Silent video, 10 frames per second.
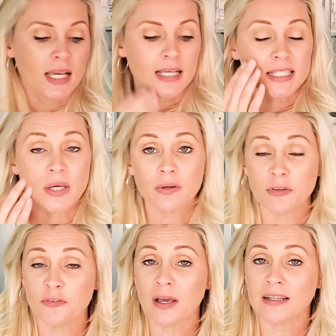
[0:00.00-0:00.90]
So if
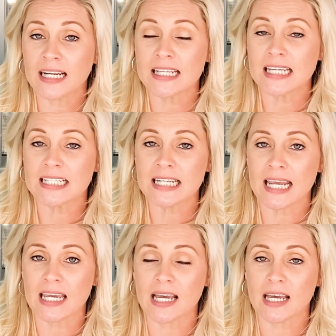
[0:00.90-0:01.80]
you found anything
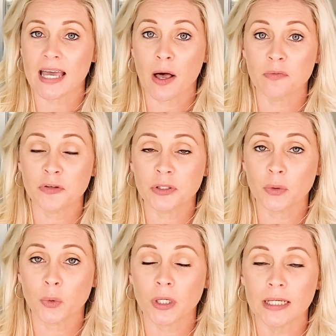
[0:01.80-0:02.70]
today helpful
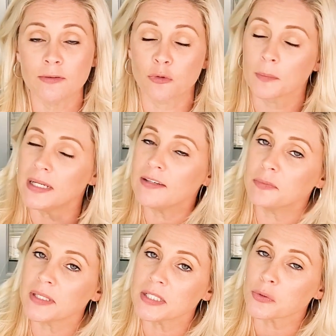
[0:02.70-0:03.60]
or
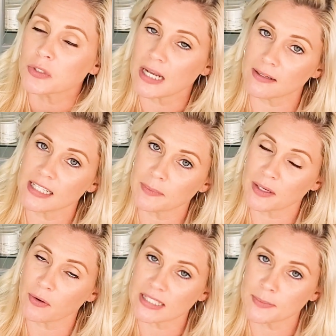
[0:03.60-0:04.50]
informative, please scroll down, hit the
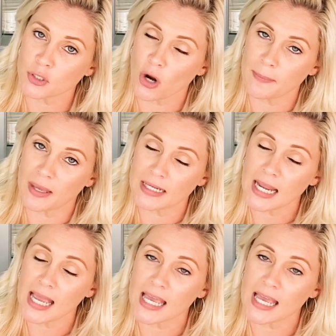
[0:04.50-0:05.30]
big red subscribe button,